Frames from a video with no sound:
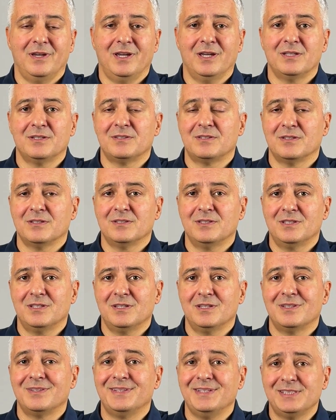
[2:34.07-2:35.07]
And
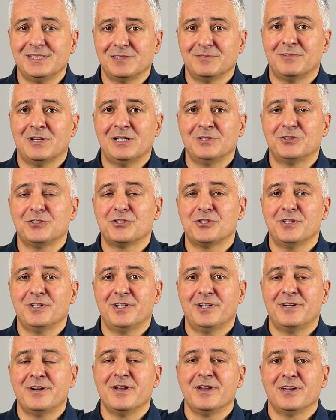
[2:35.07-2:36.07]
the disadvantage
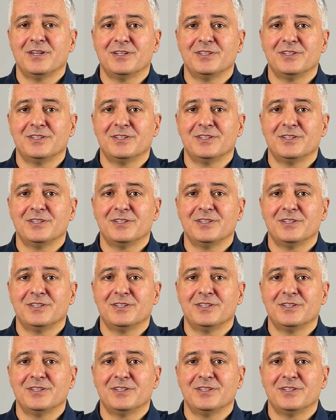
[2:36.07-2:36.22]
there